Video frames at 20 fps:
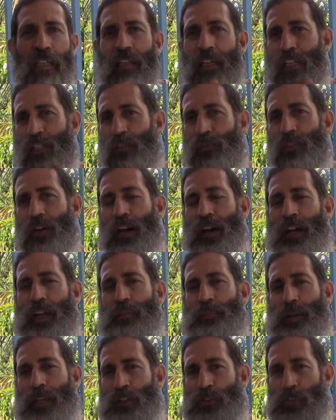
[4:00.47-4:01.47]
That's
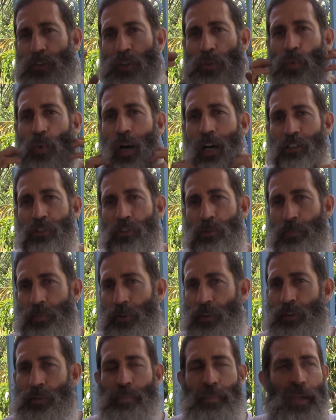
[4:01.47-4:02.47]
fine. Make sure you wash your
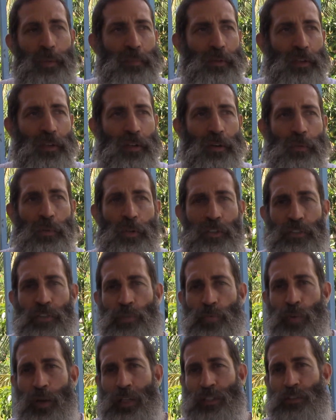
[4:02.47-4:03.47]
beard maybe once or
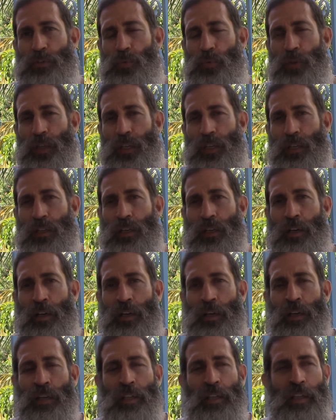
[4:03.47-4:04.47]
twice a week.
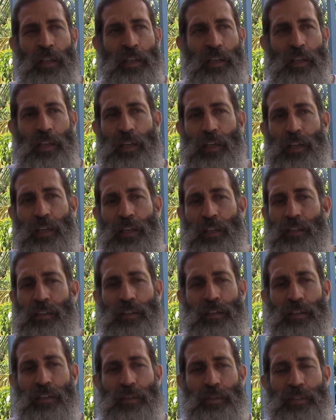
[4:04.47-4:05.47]
Uh, eh,
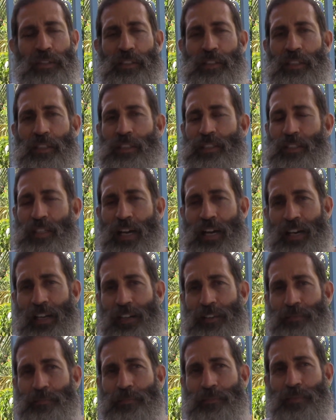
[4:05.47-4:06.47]
you know, it's it's
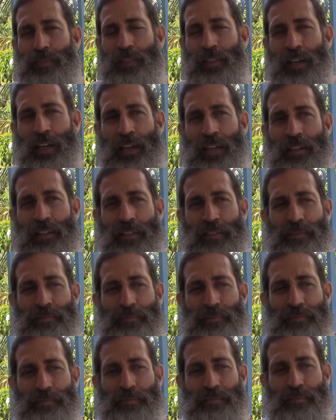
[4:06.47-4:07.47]
not that
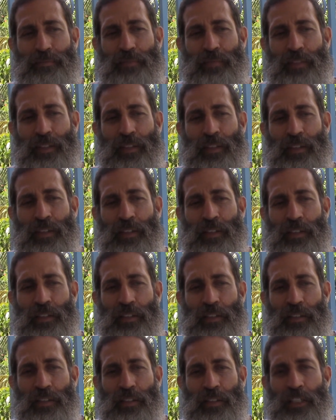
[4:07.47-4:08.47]
uh,
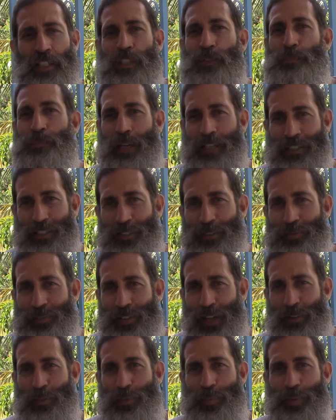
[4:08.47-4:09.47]
expensive
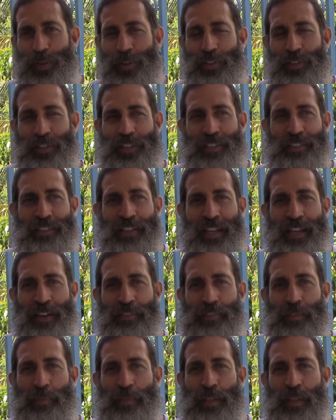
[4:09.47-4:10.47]
to have a beard. It doesn't
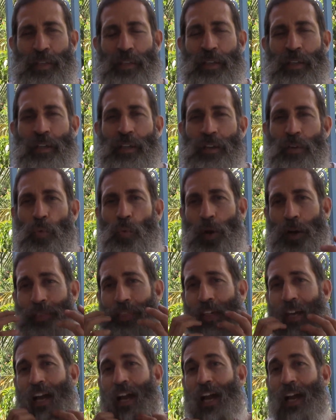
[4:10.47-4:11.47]
have to be. One
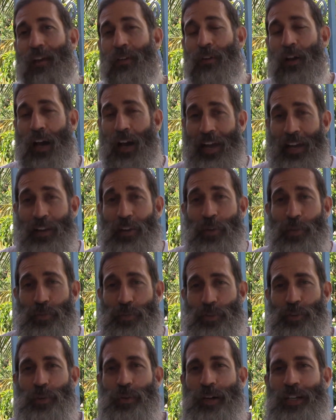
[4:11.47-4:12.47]
thing I I don't
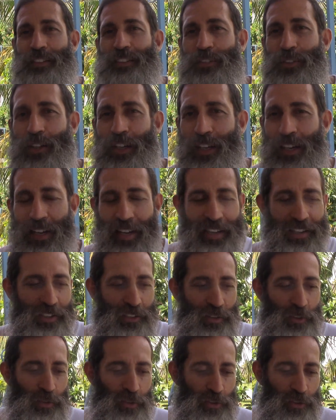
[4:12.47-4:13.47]
do. I saw a guy
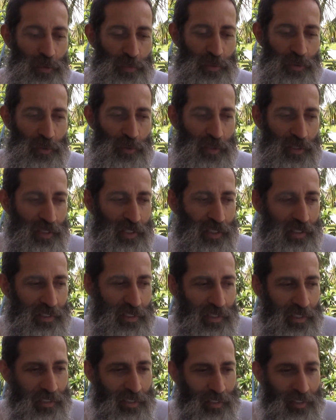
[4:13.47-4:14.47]
on YouTube doing
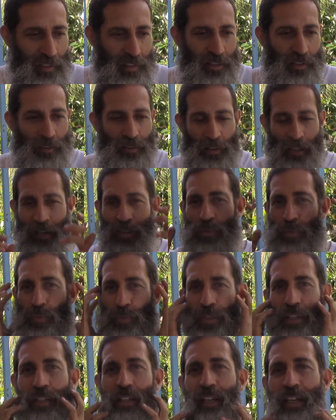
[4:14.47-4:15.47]
this and uh, had a
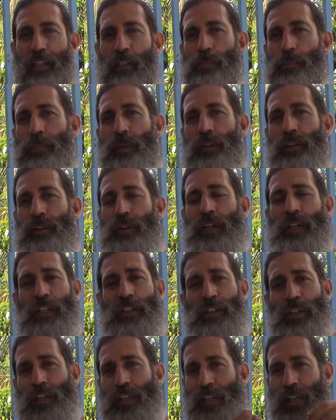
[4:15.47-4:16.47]
really nice beard.
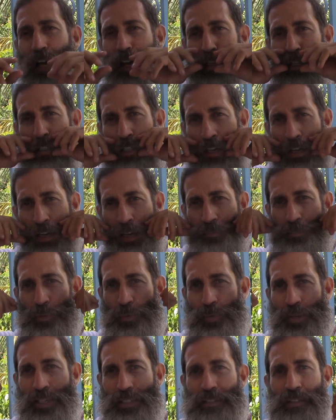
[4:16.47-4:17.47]
Took a lot of time to
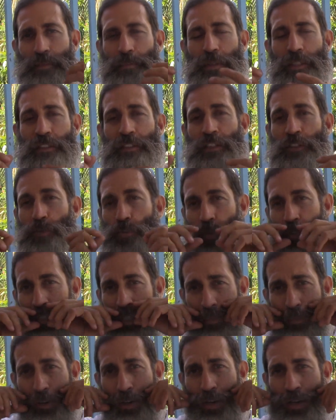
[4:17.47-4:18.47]
wax the mustache, which
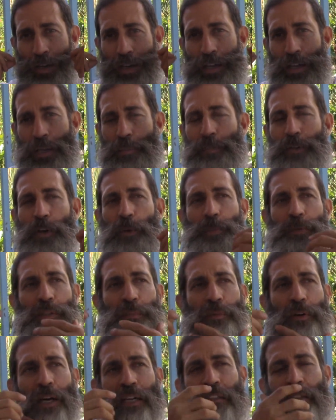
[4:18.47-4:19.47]
I'm a, I'd be open to
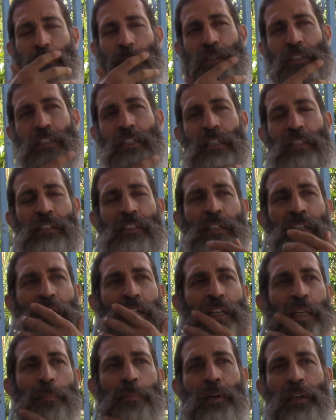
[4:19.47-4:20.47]
waxing the mustache
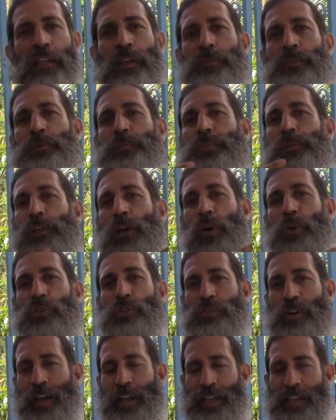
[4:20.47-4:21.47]
but he was blow
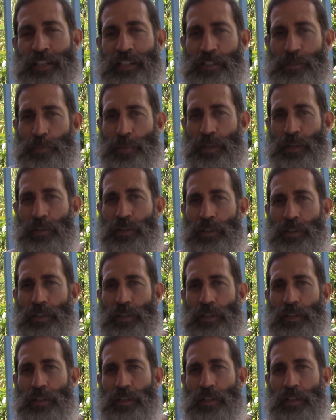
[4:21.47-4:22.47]
drying his beard.
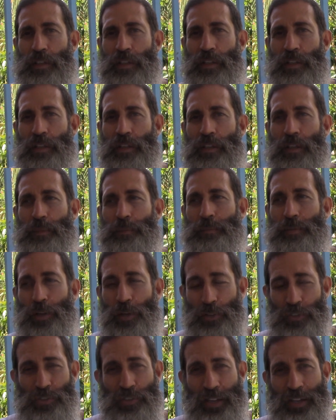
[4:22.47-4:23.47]

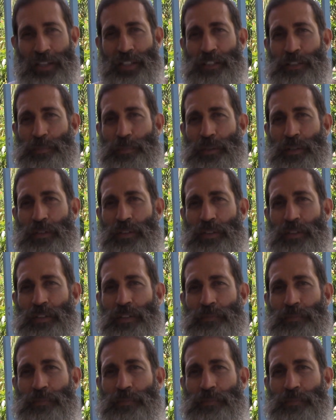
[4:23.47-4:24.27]
Blow drying his beard.